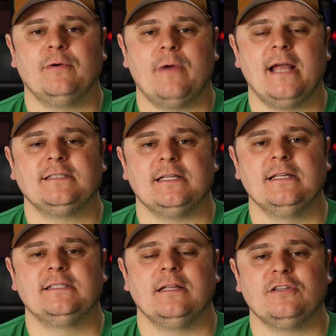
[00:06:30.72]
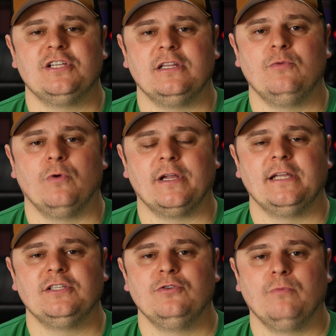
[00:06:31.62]
Marantz is diligently
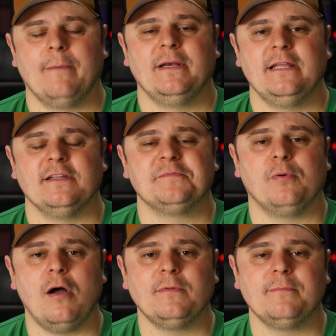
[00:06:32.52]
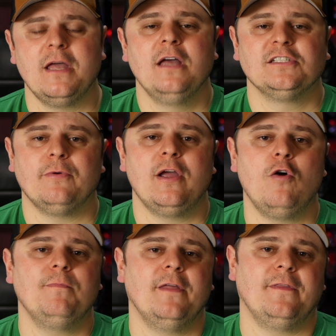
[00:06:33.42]
working to remedy this problem, so I
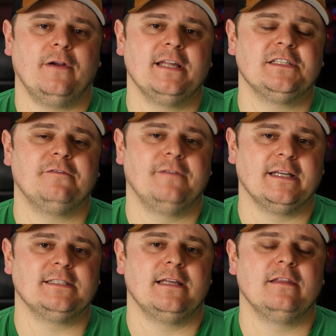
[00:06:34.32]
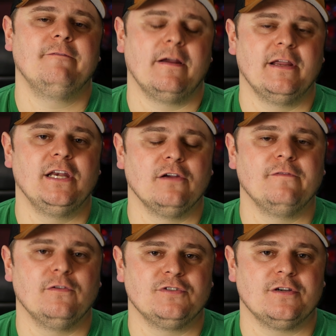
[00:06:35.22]
hope that there is a fix in the very near
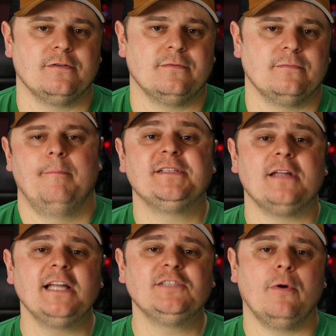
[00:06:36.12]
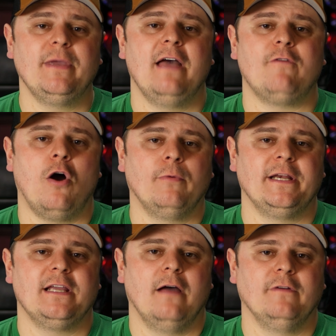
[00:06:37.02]
future. Besides what we have already
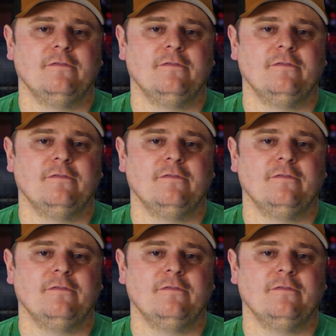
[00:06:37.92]
covered